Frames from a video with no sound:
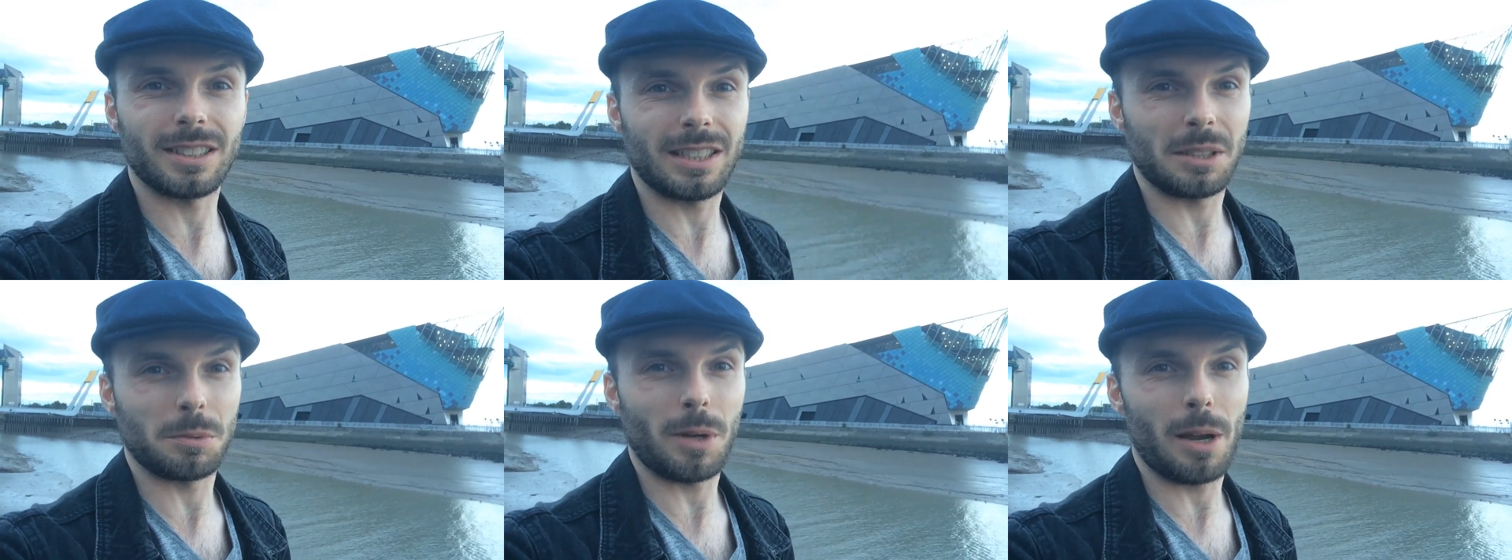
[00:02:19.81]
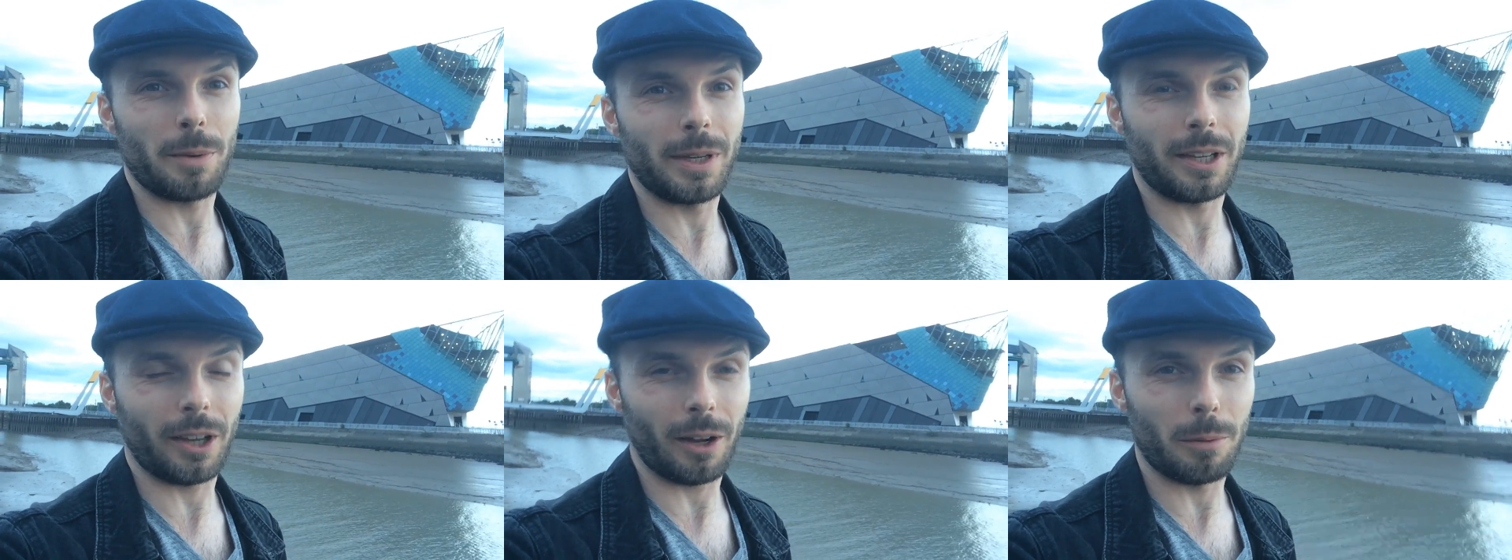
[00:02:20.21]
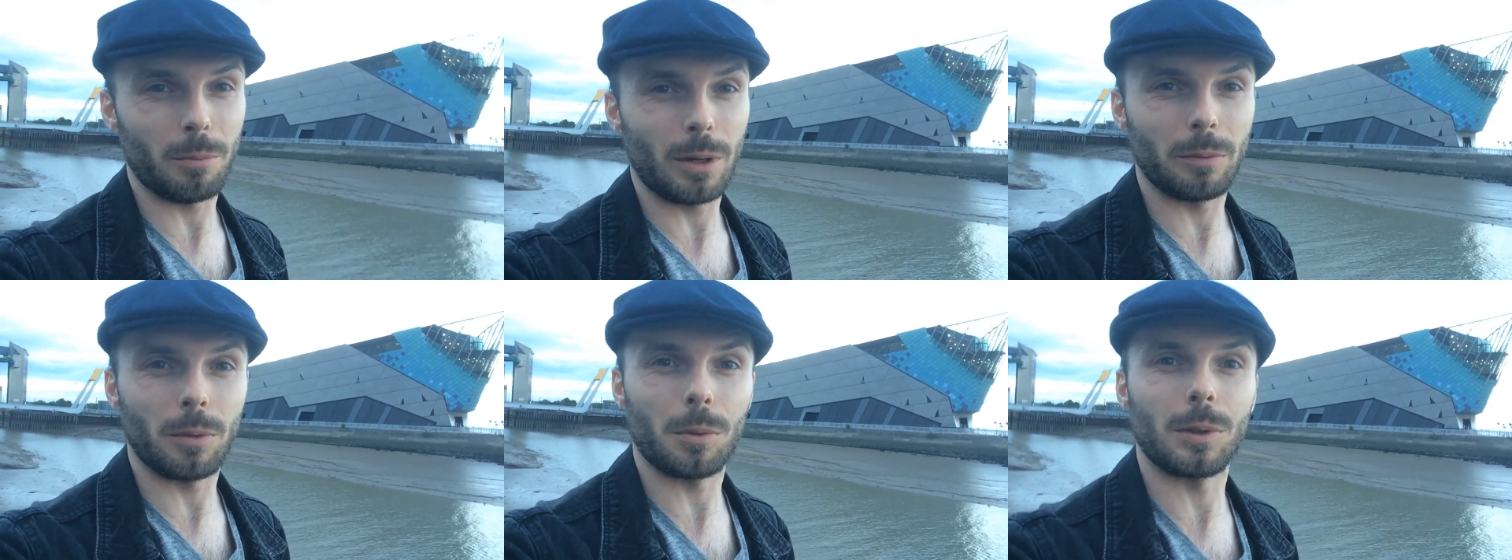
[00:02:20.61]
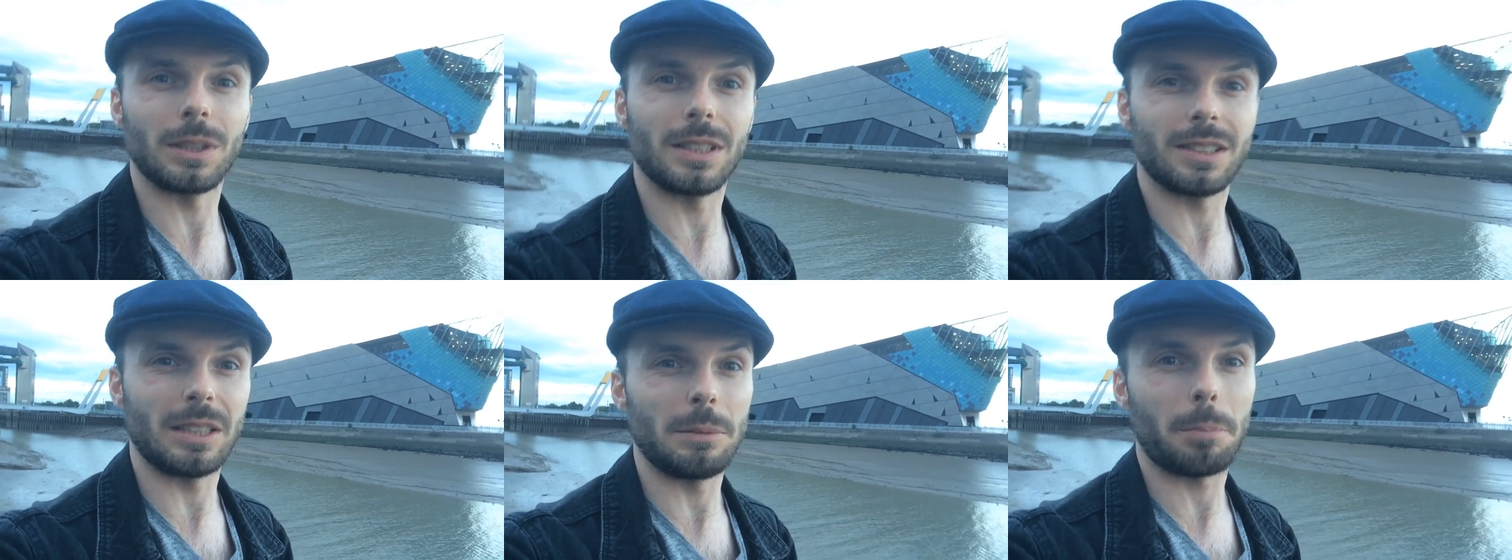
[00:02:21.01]
This is where we come when we
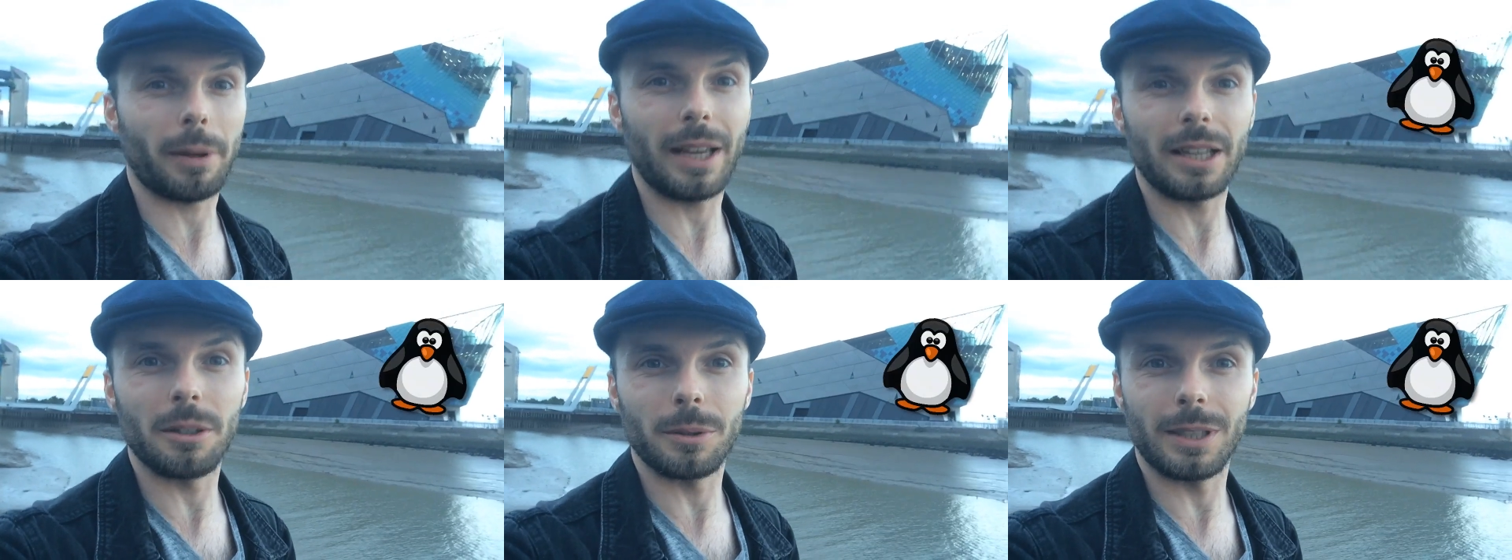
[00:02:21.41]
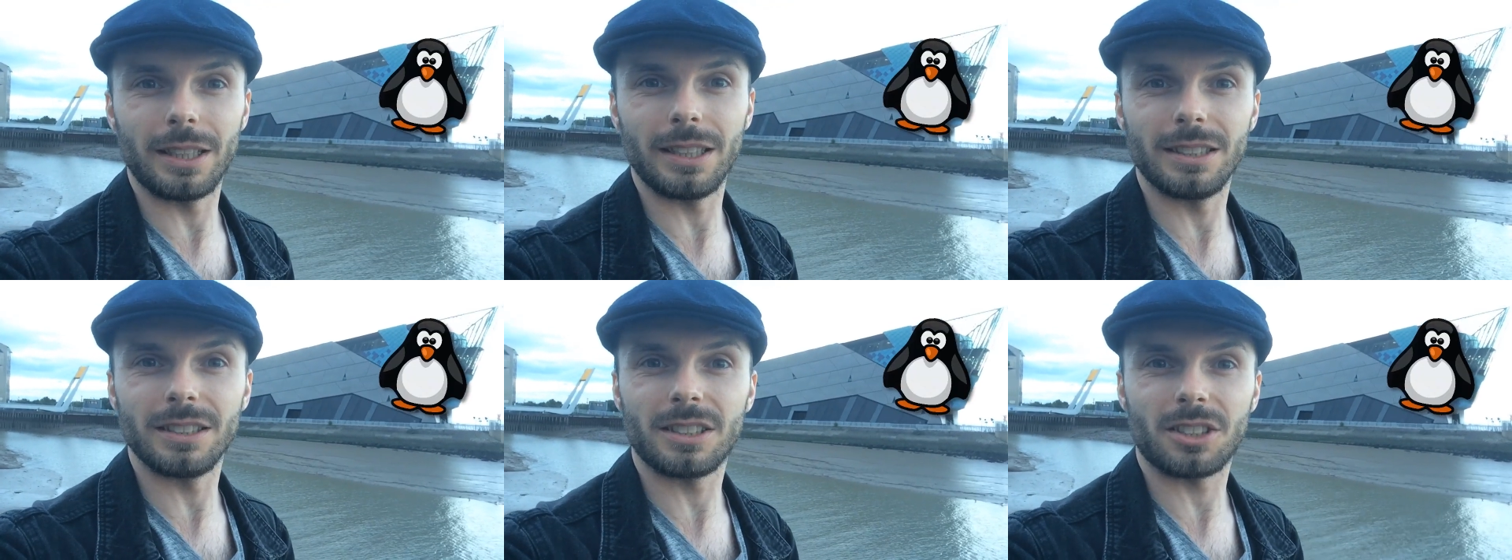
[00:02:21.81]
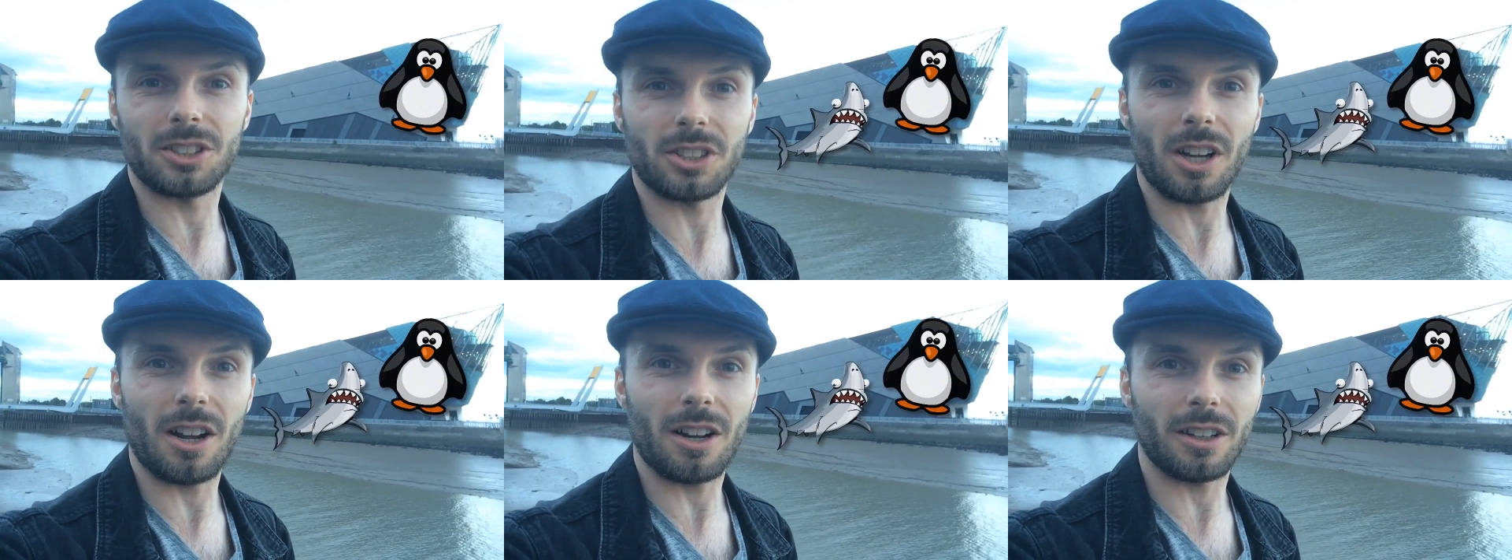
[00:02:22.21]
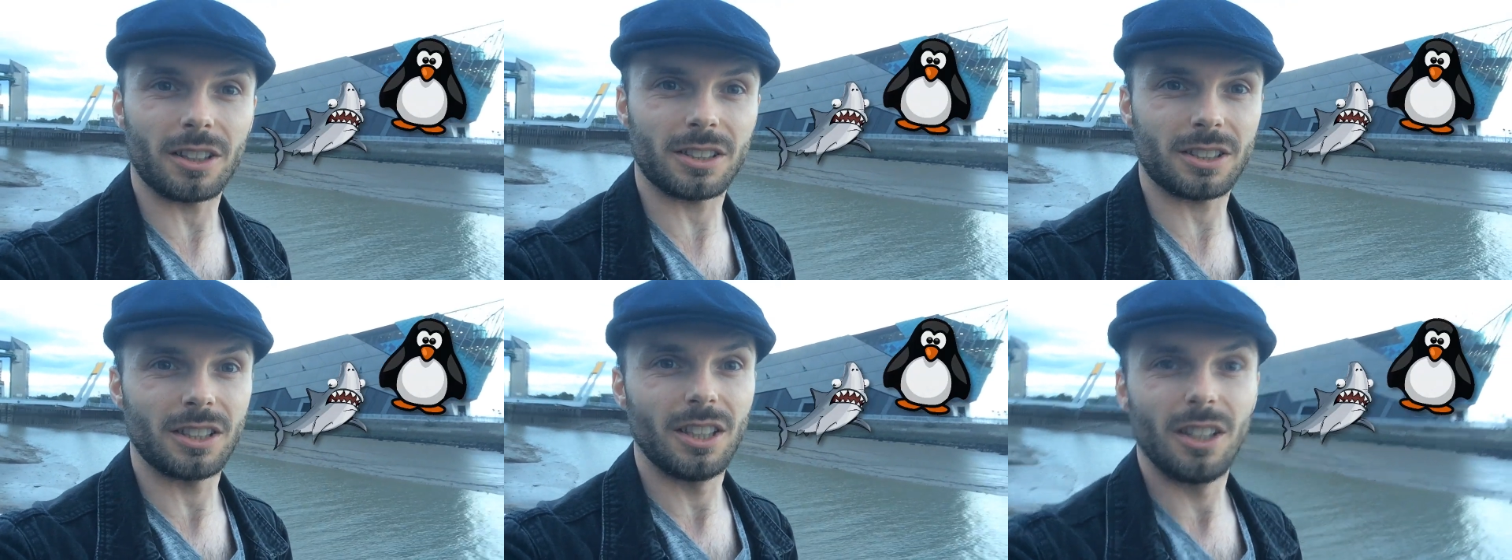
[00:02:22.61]
want to see penguins,
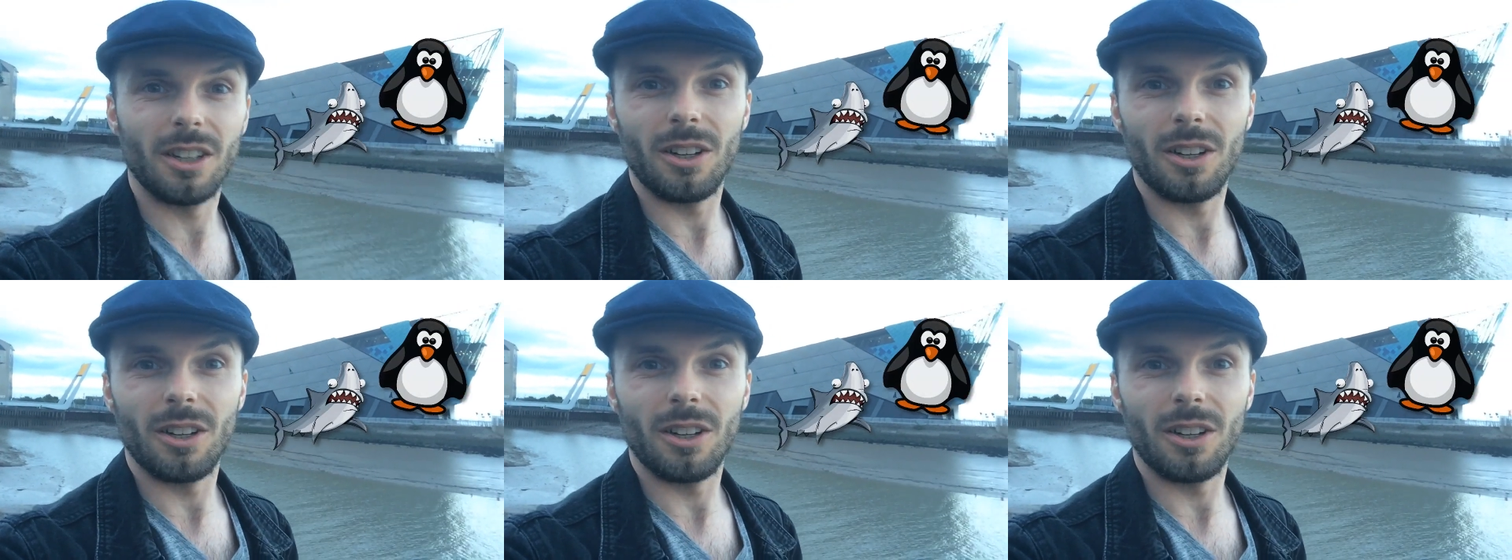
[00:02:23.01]
sharks,